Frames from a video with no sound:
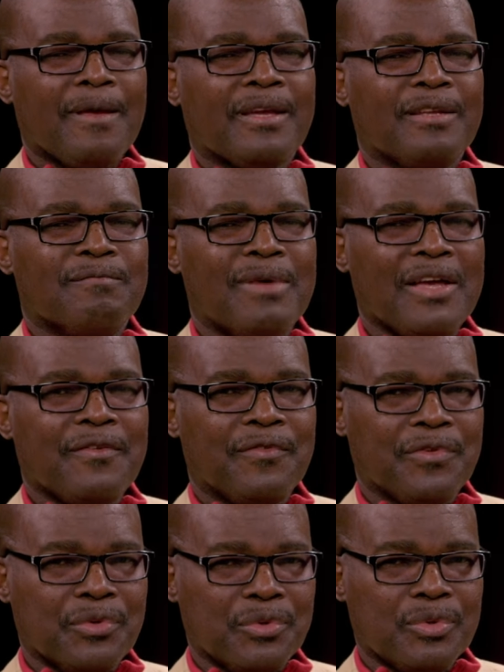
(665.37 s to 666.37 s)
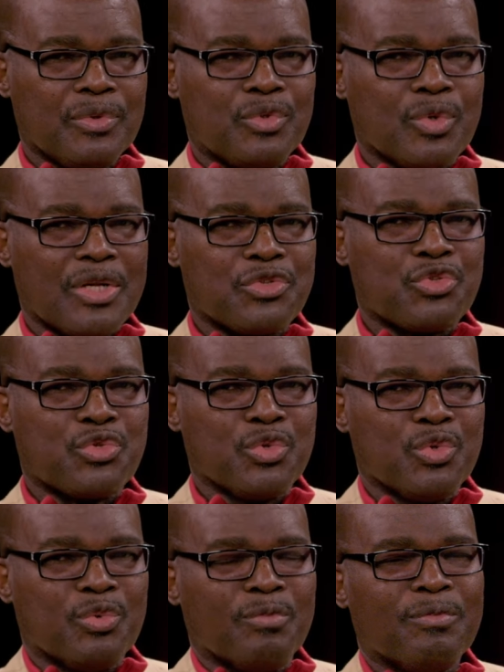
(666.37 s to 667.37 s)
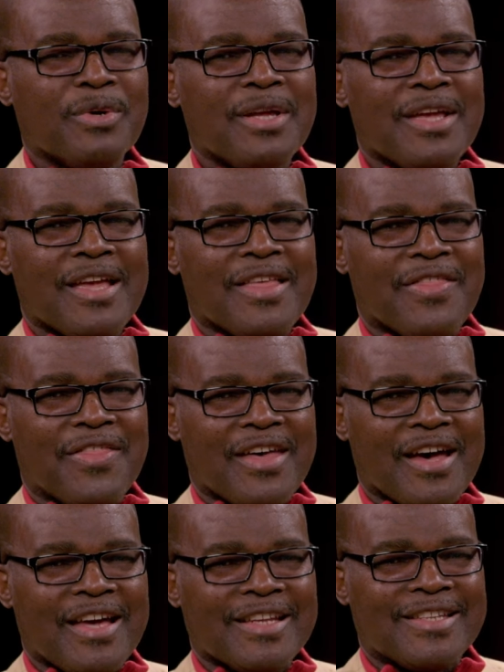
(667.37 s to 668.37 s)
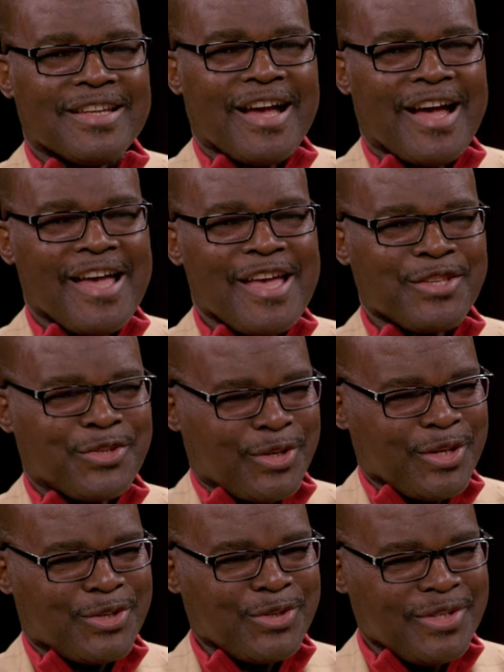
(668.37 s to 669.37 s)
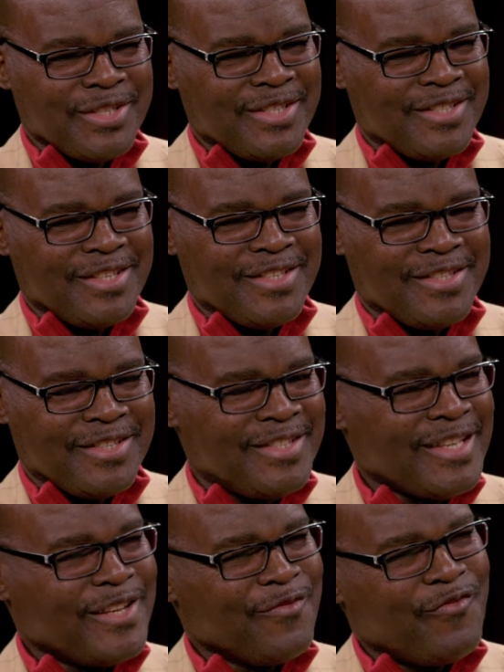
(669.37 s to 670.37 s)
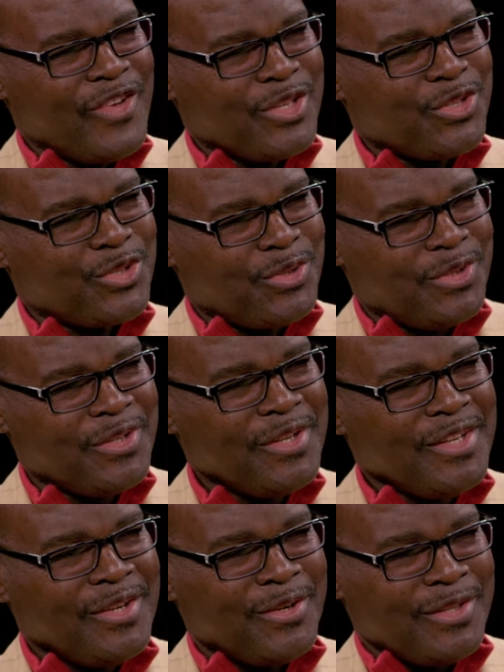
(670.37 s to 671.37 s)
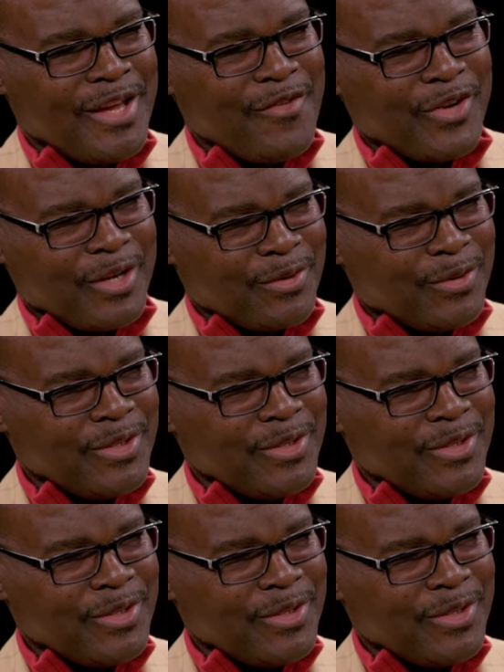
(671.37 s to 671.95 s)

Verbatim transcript: in my view, to assume that higher education is, is, is an invention on the African mm -hmm.